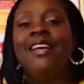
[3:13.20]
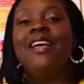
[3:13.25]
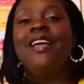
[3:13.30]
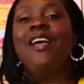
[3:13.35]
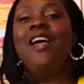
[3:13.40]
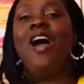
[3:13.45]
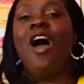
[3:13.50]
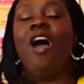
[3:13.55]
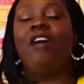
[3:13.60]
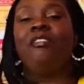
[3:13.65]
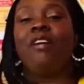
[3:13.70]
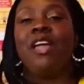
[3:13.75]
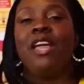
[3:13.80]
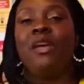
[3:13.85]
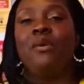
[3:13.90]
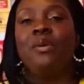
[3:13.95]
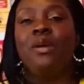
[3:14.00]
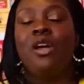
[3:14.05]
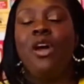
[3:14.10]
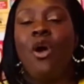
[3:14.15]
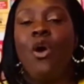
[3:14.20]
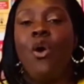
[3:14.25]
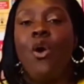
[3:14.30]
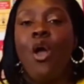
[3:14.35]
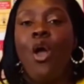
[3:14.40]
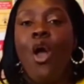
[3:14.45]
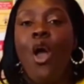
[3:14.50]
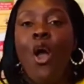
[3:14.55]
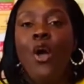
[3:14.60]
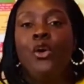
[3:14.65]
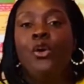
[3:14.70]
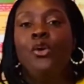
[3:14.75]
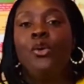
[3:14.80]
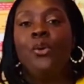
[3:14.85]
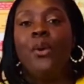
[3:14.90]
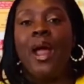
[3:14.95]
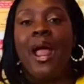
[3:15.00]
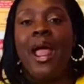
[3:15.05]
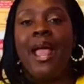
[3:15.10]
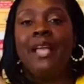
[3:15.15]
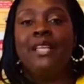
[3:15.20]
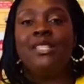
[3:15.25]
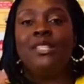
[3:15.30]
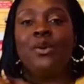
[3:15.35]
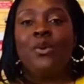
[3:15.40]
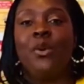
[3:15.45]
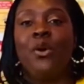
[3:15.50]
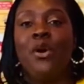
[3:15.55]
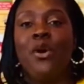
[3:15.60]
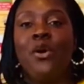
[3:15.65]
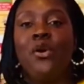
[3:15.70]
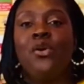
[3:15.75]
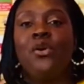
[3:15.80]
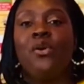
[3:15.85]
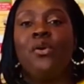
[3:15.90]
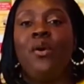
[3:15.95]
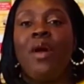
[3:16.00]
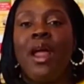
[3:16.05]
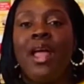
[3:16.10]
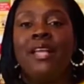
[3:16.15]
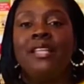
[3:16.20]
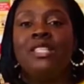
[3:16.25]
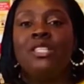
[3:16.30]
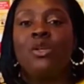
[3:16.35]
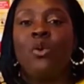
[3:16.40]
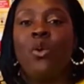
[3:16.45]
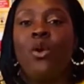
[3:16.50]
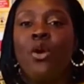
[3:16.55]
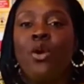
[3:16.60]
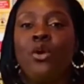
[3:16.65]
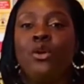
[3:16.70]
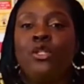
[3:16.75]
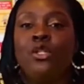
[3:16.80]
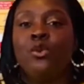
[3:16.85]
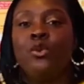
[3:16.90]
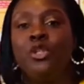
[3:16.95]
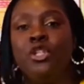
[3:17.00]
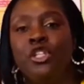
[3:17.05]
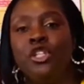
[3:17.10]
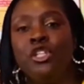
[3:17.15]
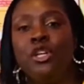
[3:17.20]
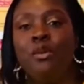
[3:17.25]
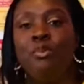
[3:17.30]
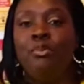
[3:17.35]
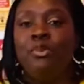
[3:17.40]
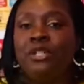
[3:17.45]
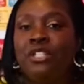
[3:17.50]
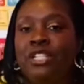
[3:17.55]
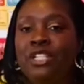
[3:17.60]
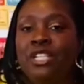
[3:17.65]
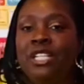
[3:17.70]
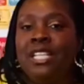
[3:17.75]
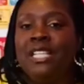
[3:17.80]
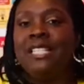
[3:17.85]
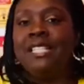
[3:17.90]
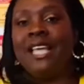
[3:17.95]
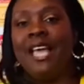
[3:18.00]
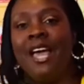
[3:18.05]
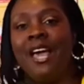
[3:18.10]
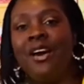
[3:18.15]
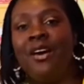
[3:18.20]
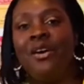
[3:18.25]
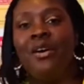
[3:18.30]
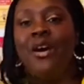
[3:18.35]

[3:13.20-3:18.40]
All right, here we go. Gray squirrel, swish your bushy tail.